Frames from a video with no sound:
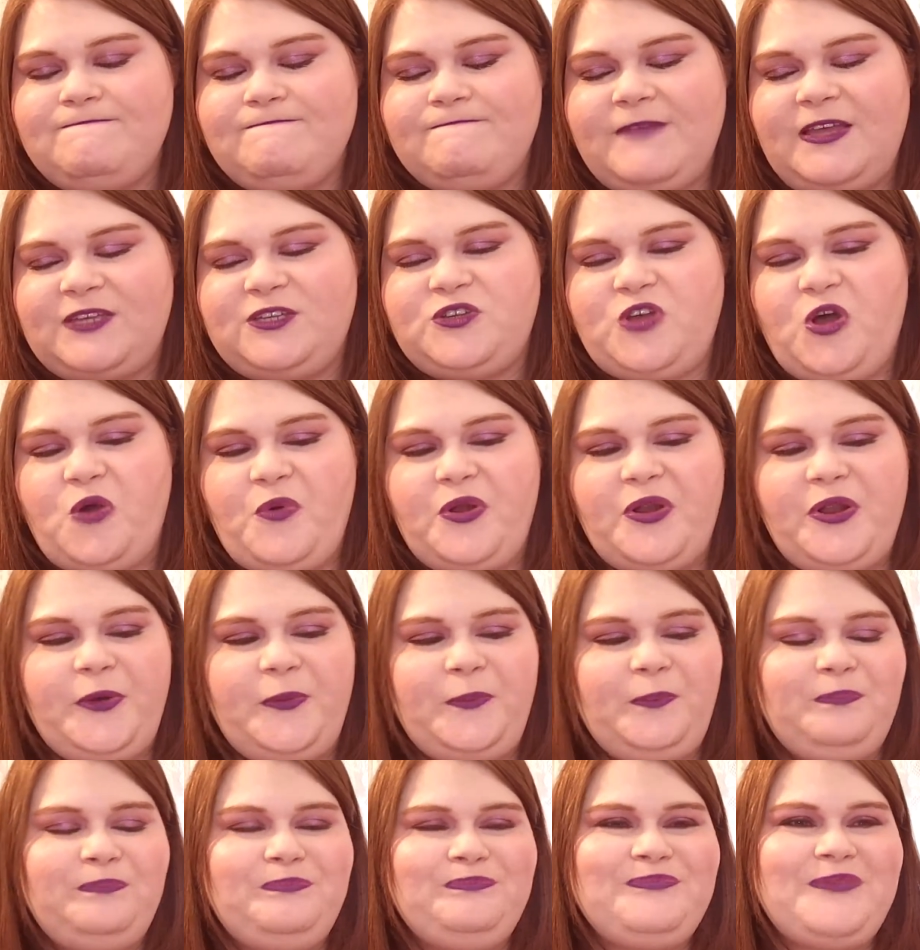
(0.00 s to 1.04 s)
That's what's all I want.
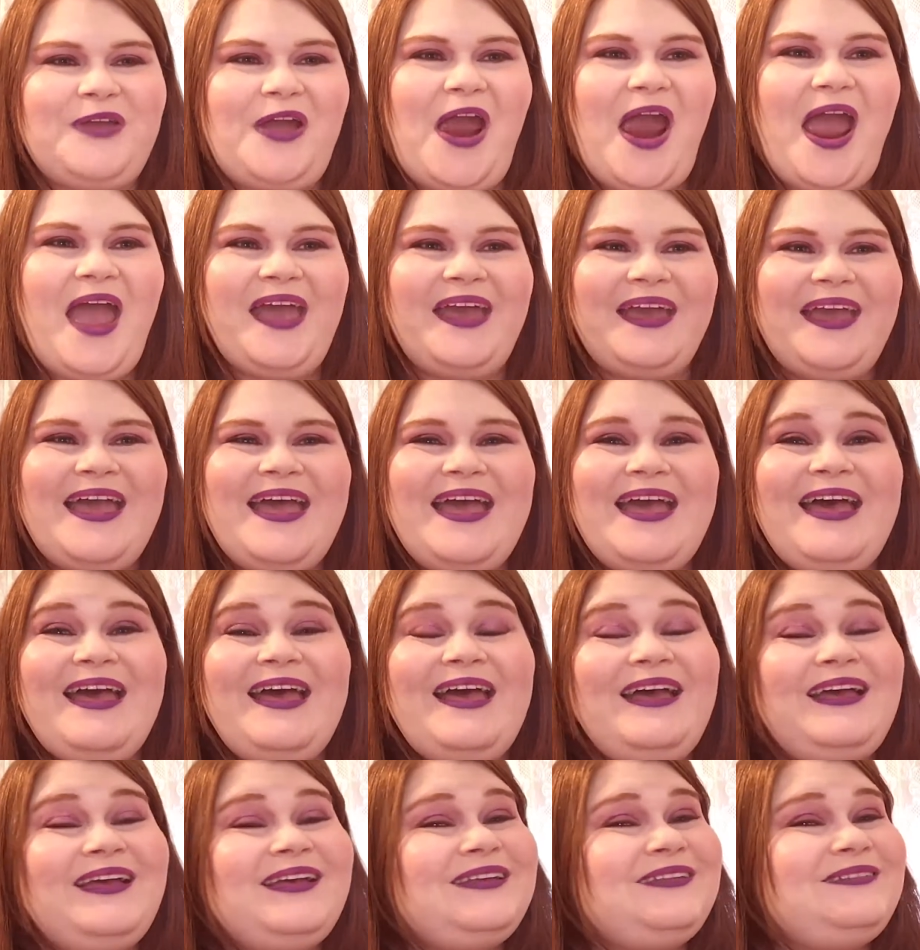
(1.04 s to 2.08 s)
All right.
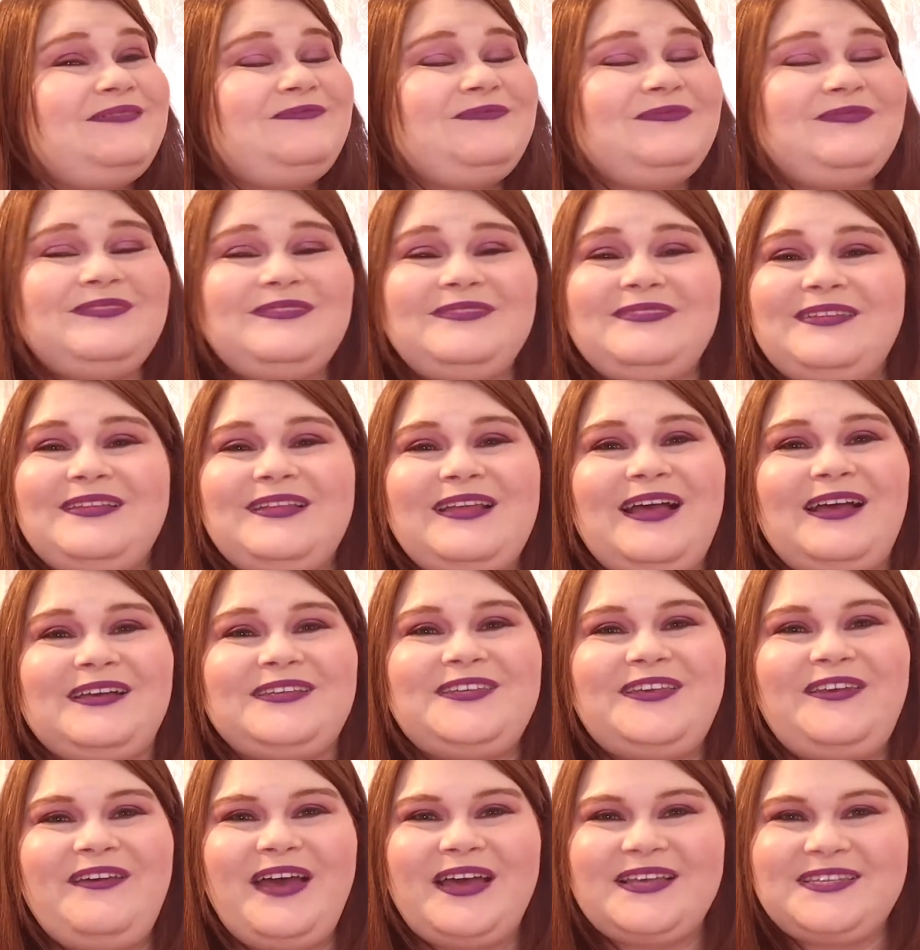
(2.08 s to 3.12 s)
I'll
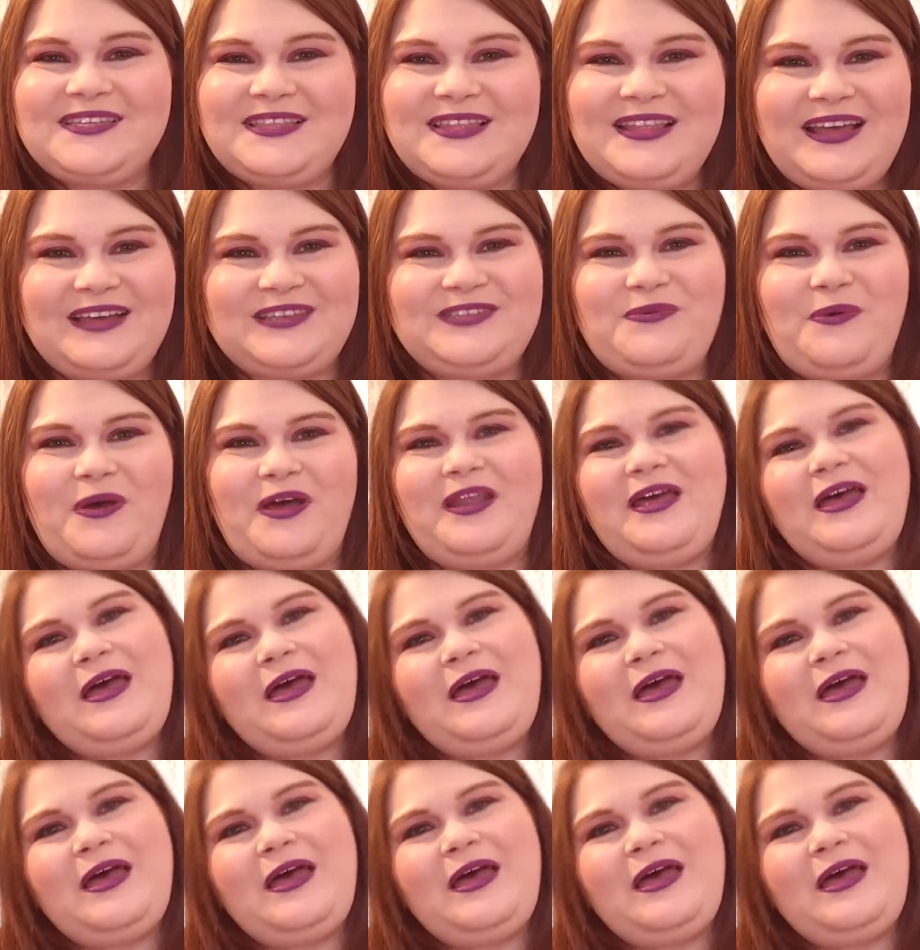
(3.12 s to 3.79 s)
see you guys in the next one.